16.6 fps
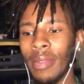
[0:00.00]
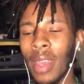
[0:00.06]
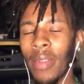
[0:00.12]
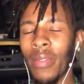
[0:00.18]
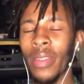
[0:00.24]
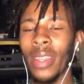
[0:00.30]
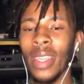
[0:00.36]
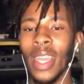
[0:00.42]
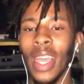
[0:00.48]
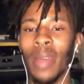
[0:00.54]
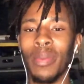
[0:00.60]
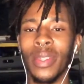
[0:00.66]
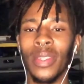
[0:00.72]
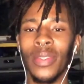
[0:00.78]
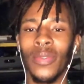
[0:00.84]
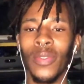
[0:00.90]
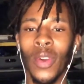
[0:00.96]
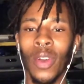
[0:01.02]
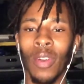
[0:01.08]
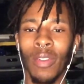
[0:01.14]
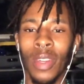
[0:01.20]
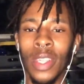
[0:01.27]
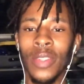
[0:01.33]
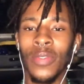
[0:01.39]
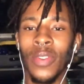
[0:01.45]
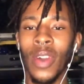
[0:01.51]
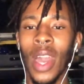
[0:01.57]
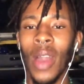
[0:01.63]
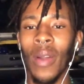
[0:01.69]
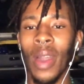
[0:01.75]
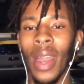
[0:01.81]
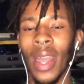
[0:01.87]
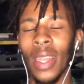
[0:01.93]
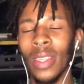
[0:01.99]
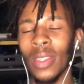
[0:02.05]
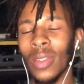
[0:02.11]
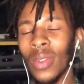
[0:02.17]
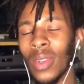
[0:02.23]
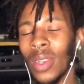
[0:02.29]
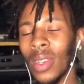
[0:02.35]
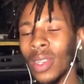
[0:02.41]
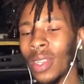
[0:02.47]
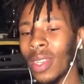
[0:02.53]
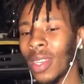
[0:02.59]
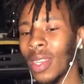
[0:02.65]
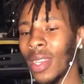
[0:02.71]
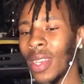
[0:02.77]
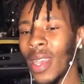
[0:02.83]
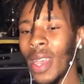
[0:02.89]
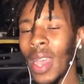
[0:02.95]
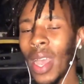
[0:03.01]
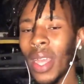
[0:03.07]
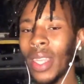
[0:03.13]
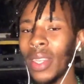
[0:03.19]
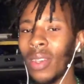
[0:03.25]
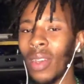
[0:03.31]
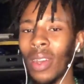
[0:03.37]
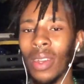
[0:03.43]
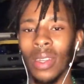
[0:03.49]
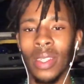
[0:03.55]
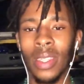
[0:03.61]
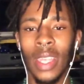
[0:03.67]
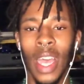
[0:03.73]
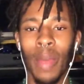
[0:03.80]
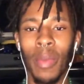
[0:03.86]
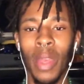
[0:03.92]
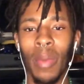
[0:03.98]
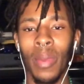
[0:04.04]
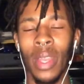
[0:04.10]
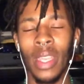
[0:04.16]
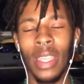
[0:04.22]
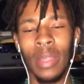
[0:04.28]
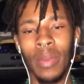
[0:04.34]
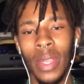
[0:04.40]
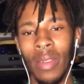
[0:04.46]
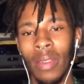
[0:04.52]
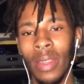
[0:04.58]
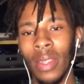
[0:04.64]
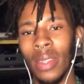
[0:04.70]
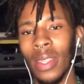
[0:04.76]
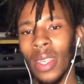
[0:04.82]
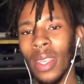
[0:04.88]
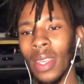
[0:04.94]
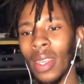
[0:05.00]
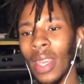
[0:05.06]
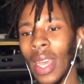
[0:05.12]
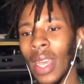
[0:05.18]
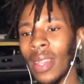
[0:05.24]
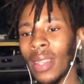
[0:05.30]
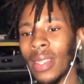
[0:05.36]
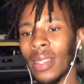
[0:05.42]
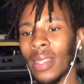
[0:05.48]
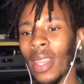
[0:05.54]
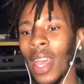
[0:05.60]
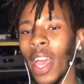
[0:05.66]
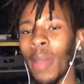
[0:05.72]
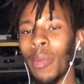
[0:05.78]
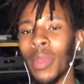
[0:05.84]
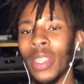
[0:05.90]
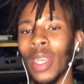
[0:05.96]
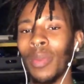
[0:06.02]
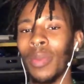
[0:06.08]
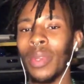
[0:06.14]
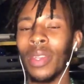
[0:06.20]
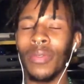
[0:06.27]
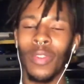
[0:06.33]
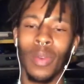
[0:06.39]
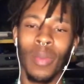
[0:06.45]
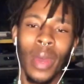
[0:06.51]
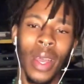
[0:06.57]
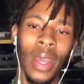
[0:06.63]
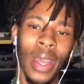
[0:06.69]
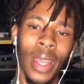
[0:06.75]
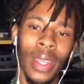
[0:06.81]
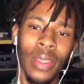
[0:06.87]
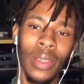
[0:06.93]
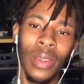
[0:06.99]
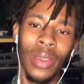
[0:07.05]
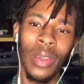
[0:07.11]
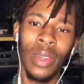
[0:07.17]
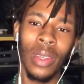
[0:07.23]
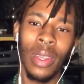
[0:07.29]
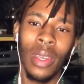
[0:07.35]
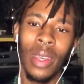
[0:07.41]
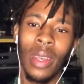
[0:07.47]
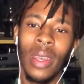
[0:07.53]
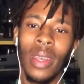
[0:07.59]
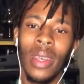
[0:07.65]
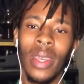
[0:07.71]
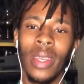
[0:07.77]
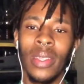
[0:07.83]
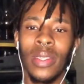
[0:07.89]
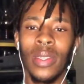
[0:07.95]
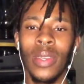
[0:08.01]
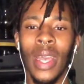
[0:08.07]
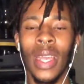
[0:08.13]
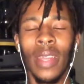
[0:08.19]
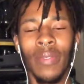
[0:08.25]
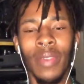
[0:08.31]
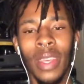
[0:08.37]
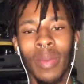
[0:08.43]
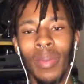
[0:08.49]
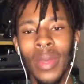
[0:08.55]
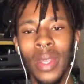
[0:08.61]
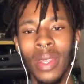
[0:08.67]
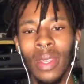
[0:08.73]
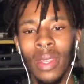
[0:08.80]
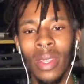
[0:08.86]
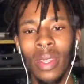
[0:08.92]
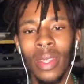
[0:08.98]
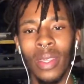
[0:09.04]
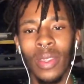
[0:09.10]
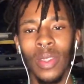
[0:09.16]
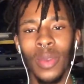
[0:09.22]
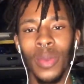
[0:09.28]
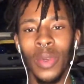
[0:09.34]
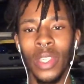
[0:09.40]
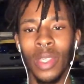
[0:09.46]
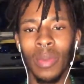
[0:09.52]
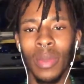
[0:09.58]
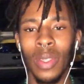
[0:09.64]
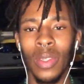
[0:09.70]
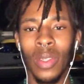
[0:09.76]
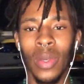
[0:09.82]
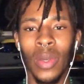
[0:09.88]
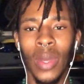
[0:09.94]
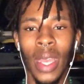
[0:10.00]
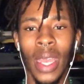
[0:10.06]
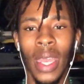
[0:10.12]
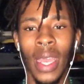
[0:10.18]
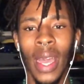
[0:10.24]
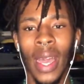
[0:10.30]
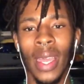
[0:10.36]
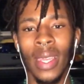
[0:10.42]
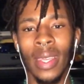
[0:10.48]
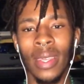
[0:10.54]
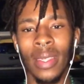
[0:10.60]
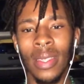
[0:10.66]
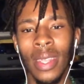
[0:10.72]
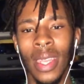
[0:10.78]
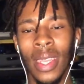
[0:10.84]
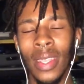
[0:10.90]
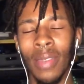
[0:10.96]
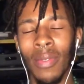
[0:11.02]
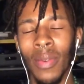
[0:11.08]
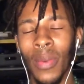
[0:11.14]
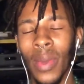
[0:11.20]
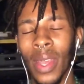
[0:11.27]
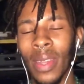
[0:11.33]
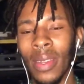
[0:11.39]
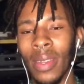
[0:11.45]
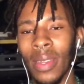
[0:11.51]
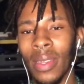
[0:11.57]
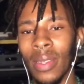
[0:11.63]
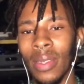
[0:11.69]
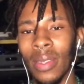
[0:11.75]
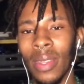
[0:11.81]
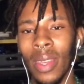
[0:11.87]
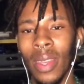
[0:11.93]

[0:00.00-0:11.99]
Everything happens for us, for our highest good. Any darkness that I may be experiencing at this time is happening for my highest good, is to elevate me, is to push me to a higher state of awareness,